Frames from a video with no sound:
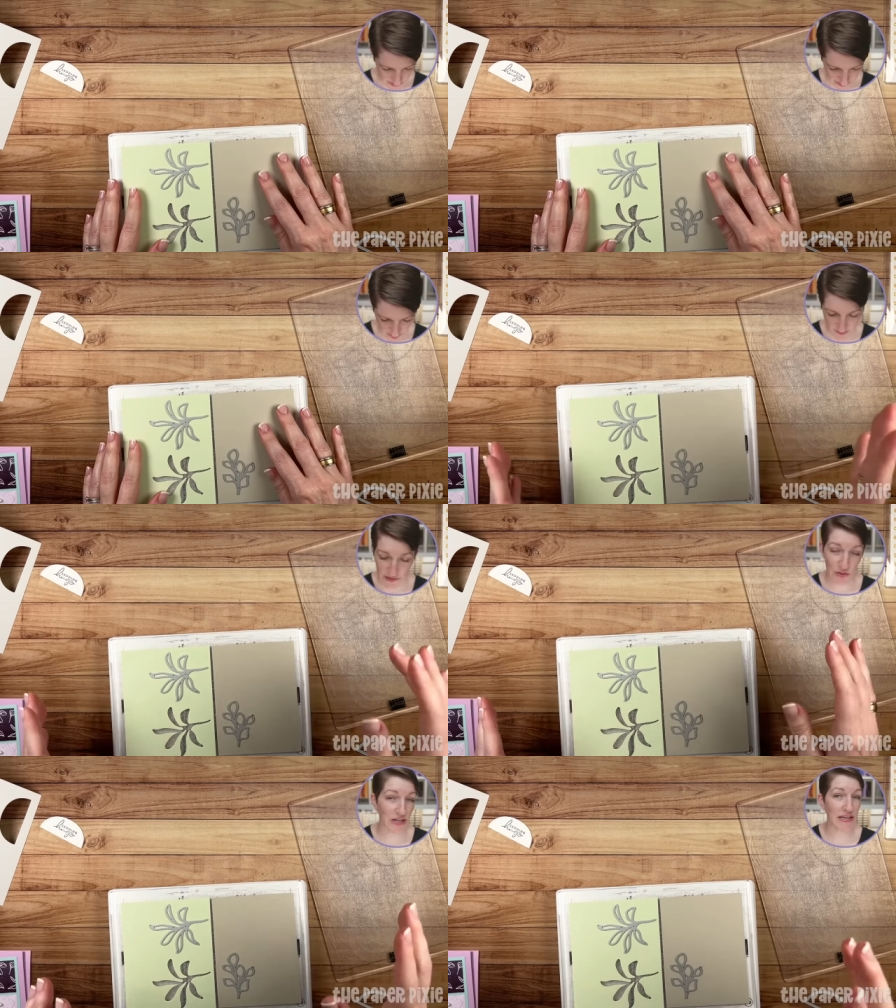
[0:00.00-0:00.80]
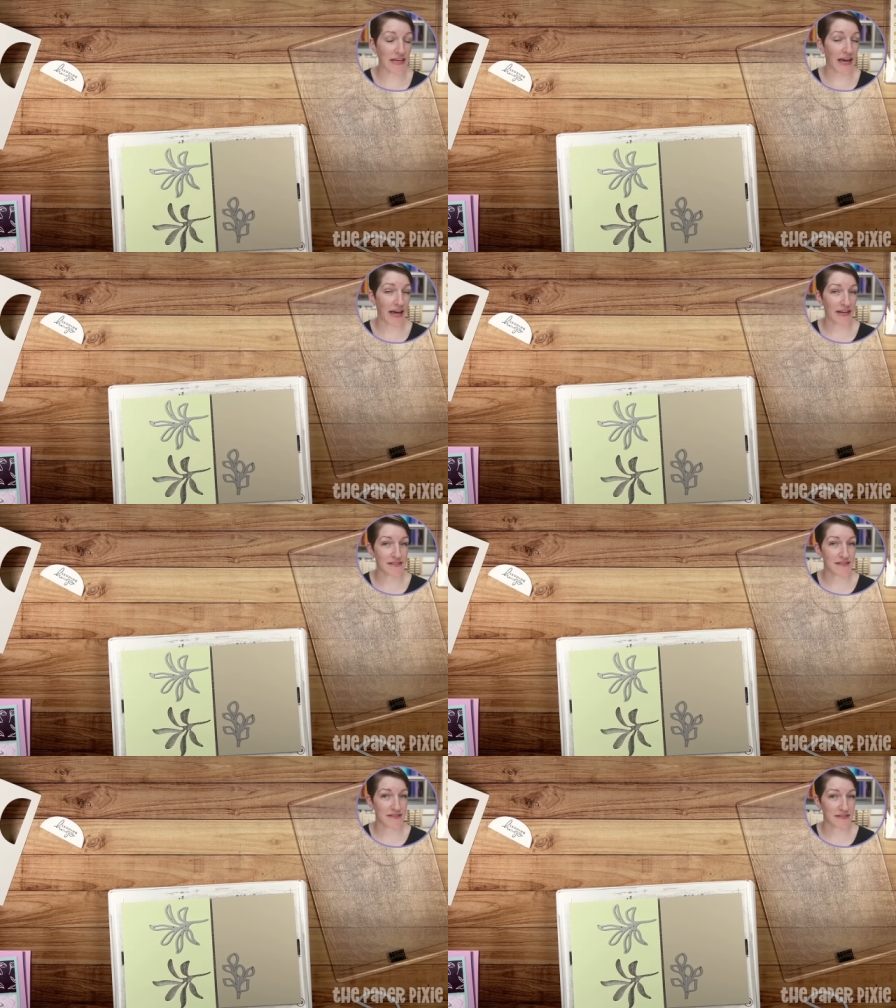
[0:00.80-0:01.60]
I love looking
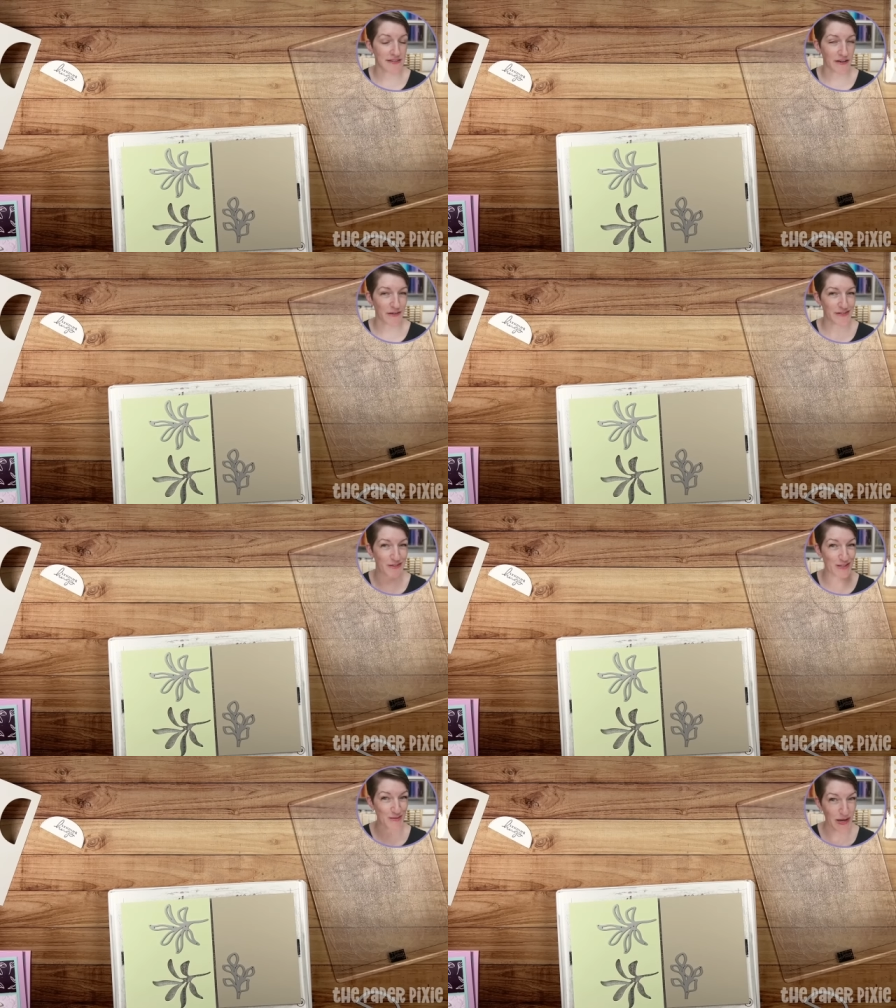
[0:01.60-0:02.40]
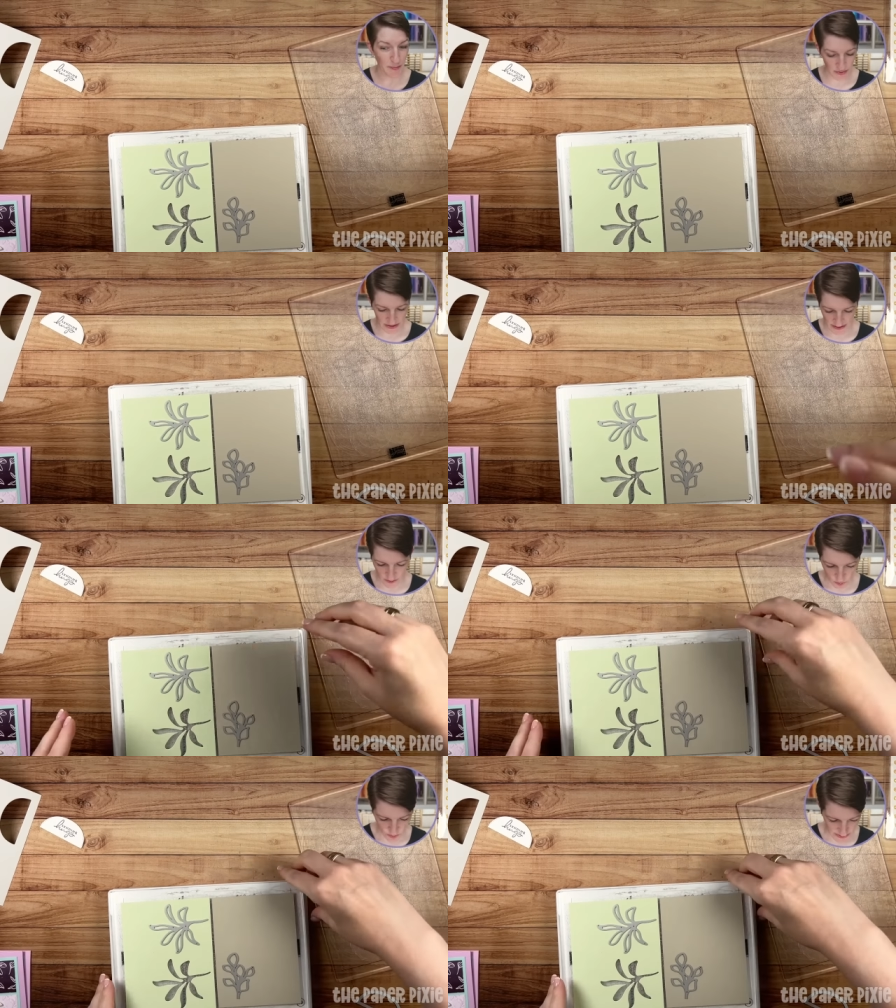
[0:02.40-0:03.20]
at the designer series paper to get
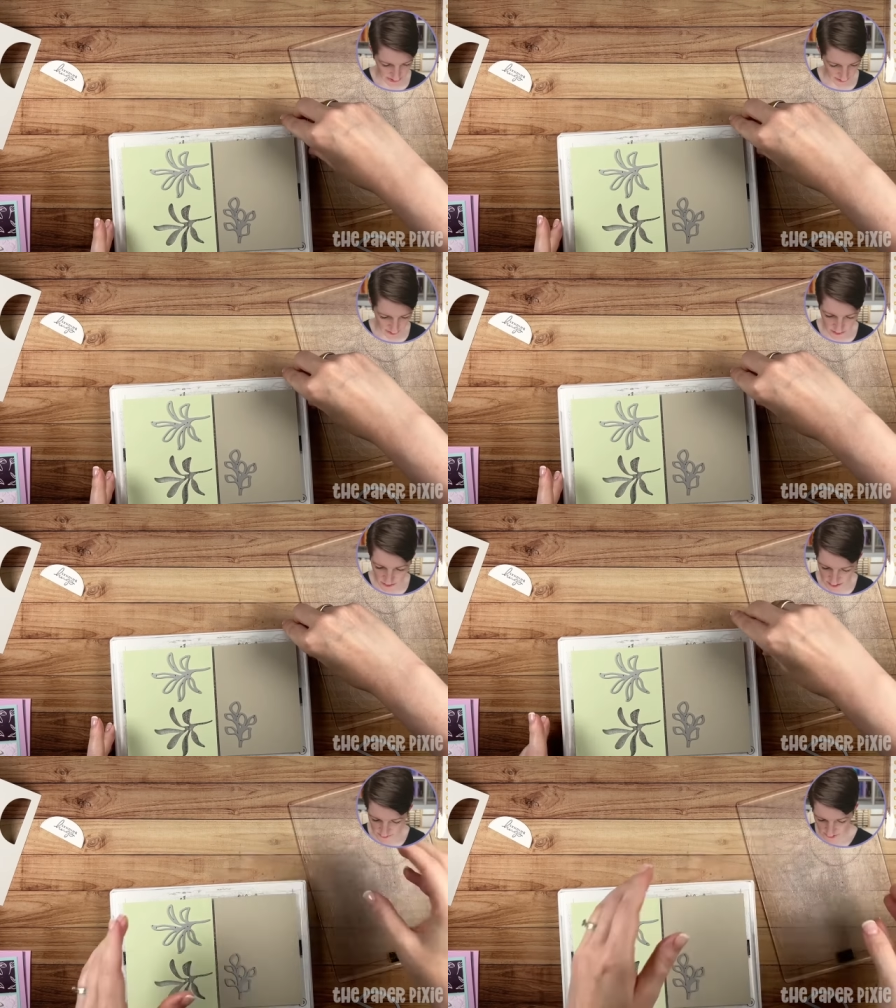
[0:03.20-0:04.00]
coordinating colors